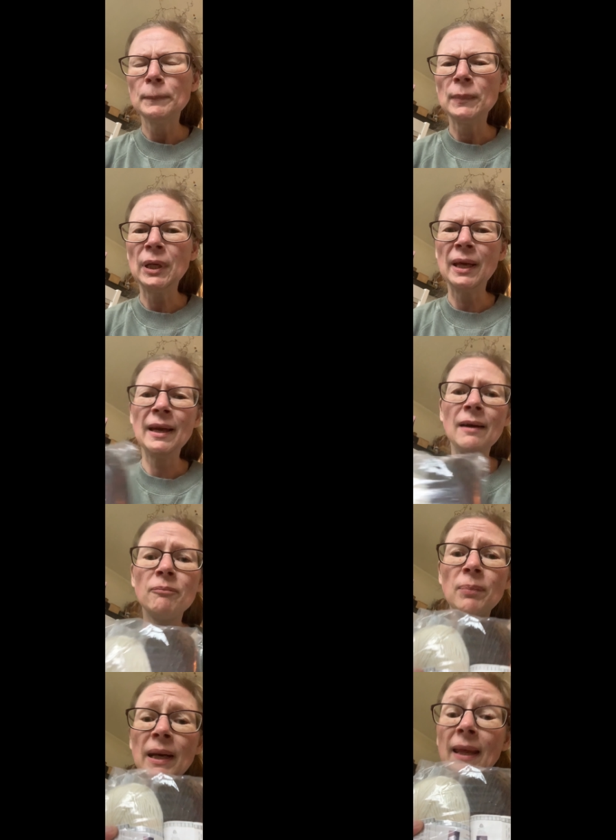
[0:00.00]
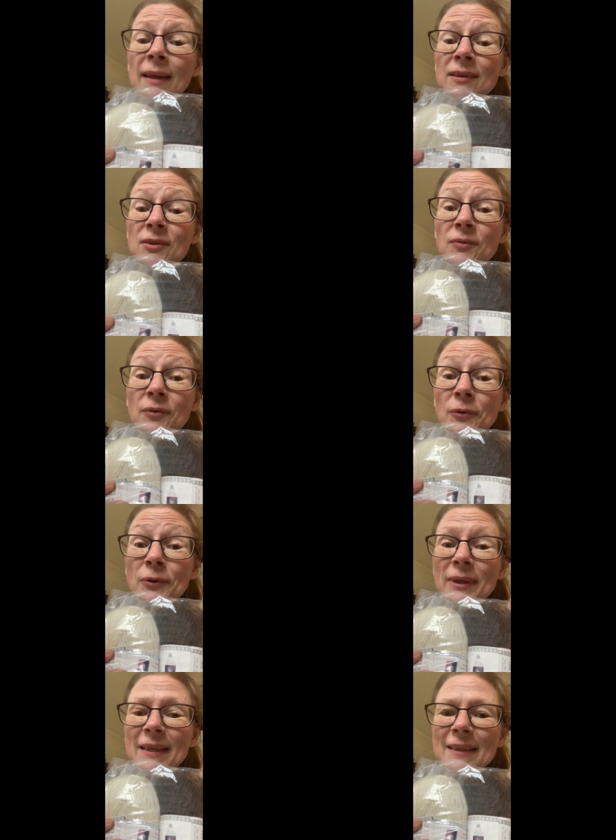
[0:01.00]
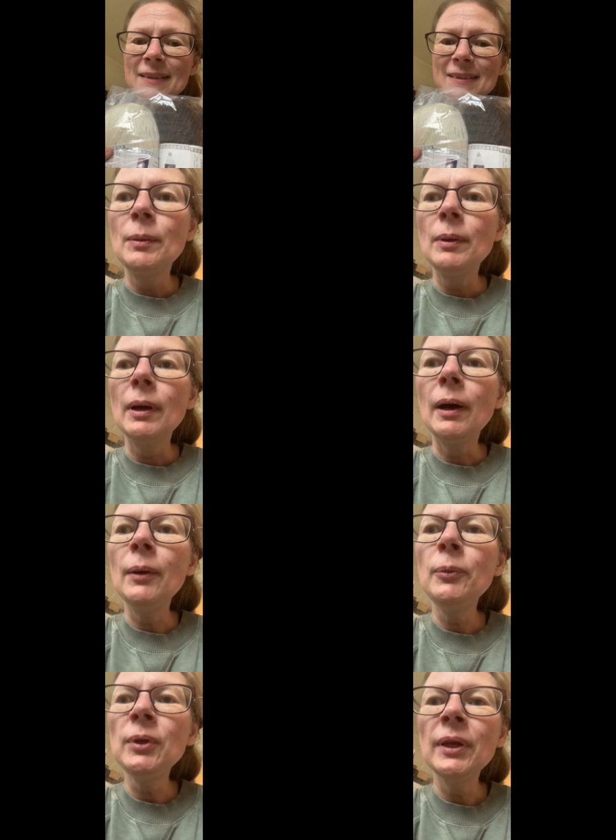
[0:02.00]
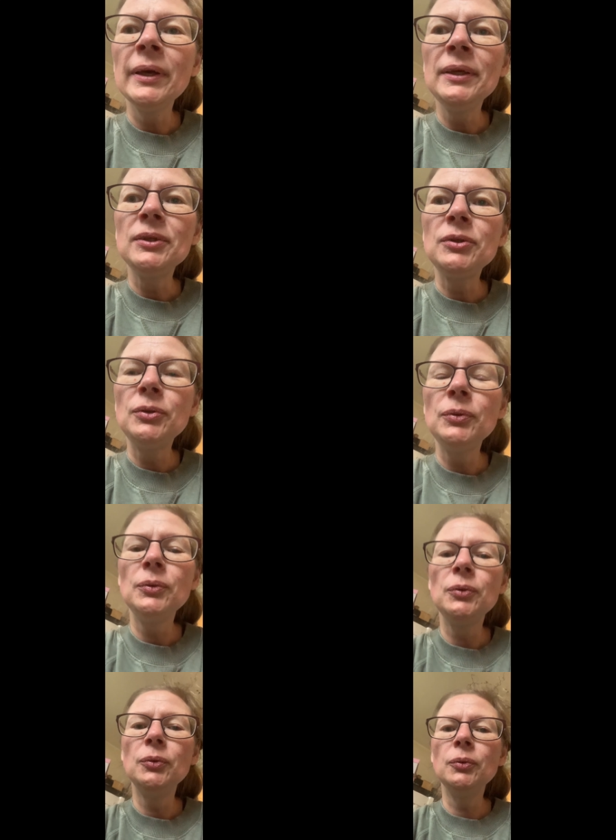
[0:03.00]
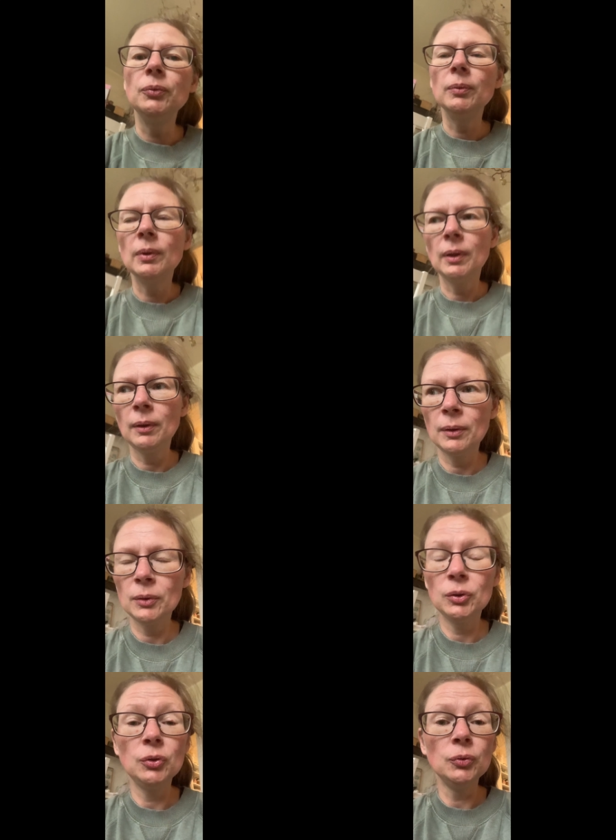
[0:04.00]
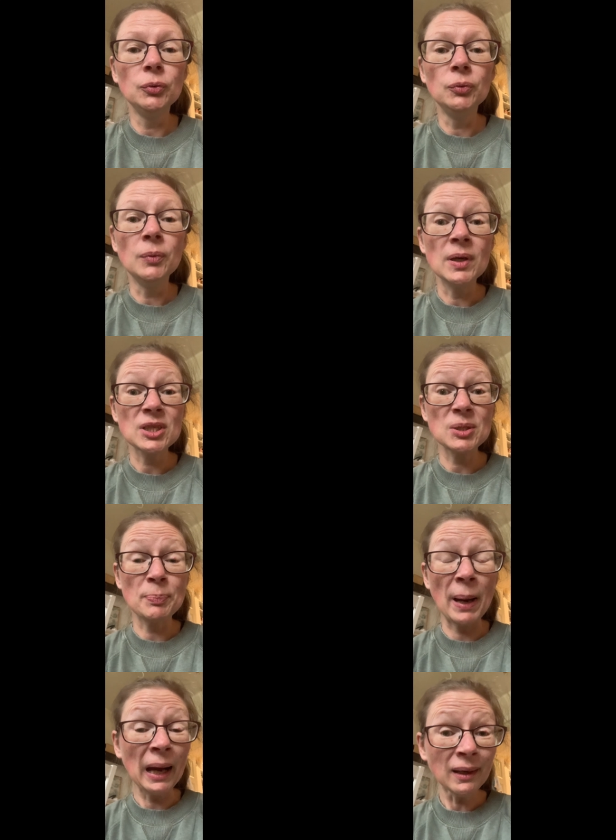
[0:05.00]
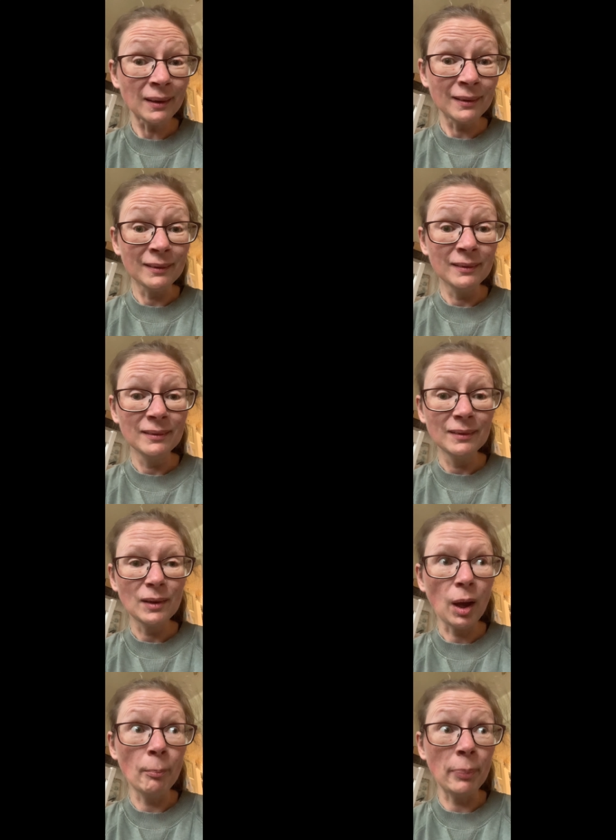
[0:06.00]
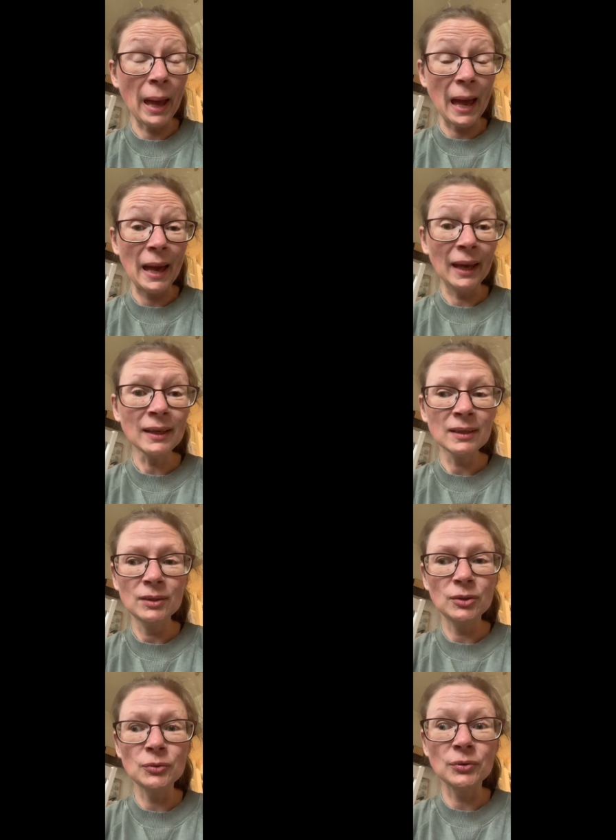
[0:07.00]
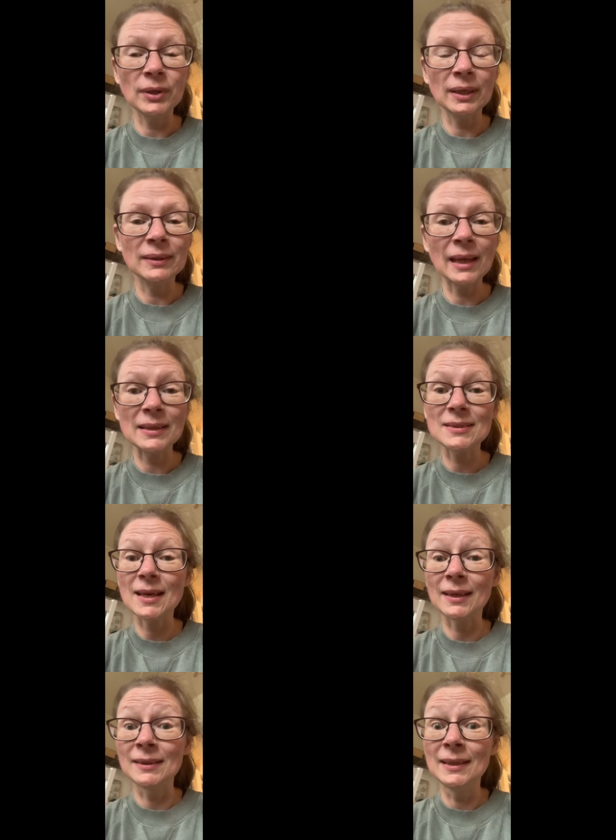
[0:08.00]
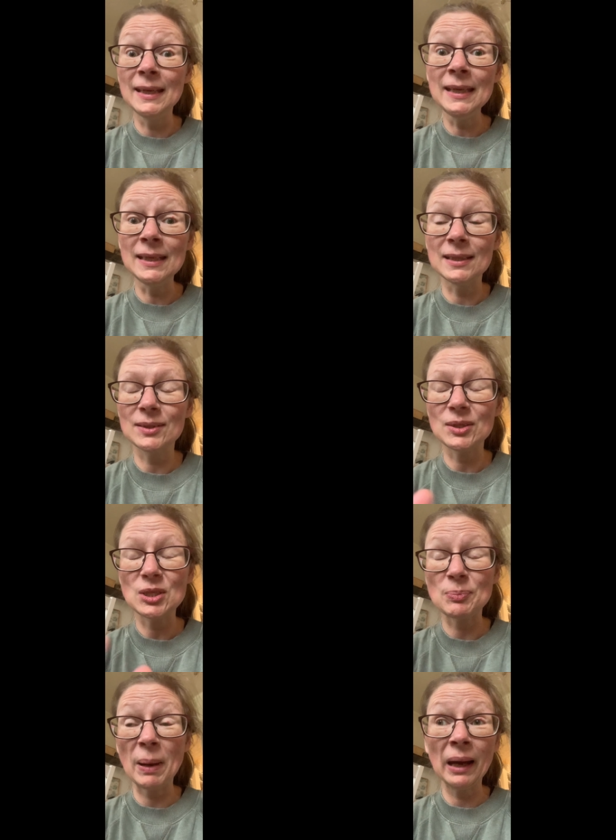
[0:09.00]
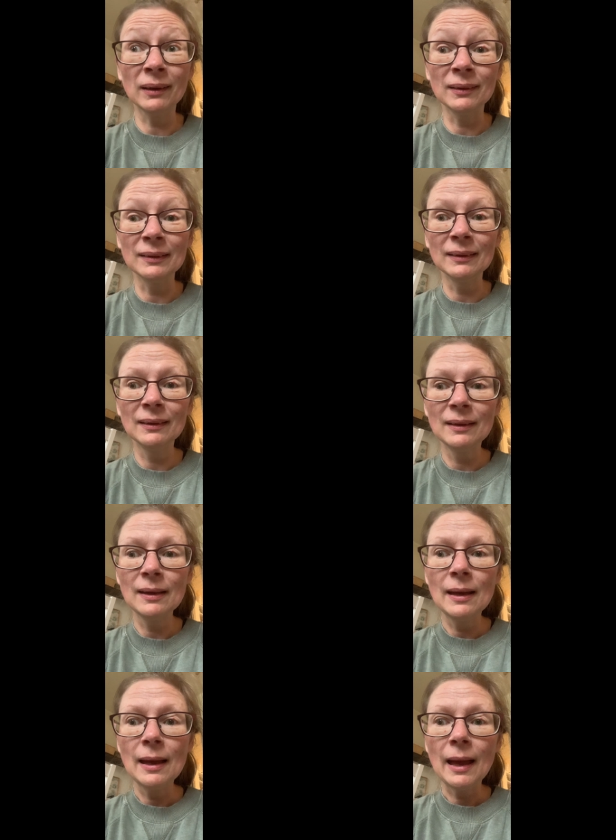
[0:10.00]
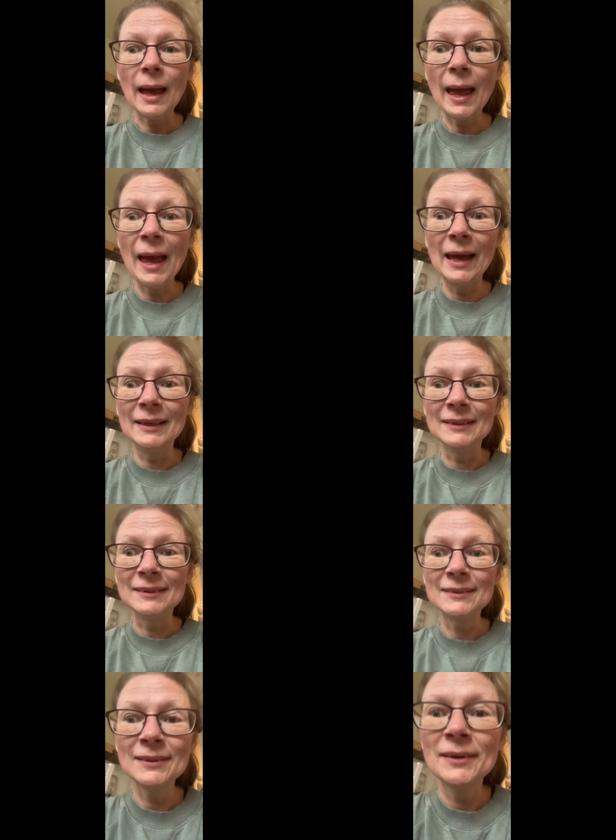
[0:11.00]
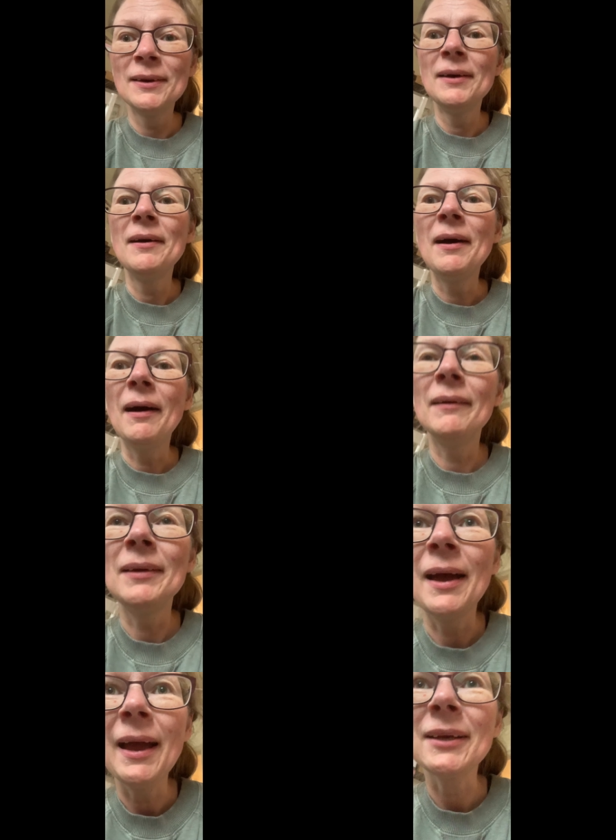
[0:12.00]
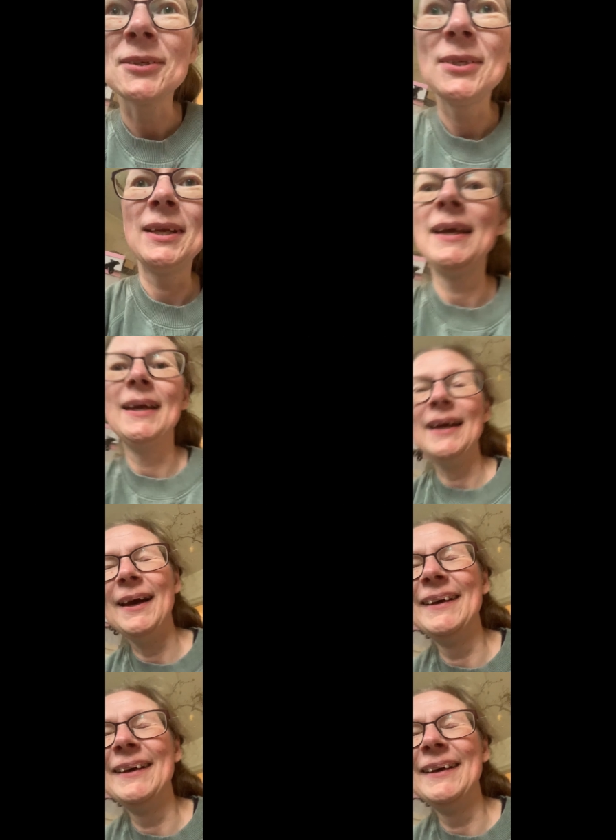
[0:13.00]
But I have plans for it. I would like to uh, do Spång, a bag, using that technique, Spång. And I actually,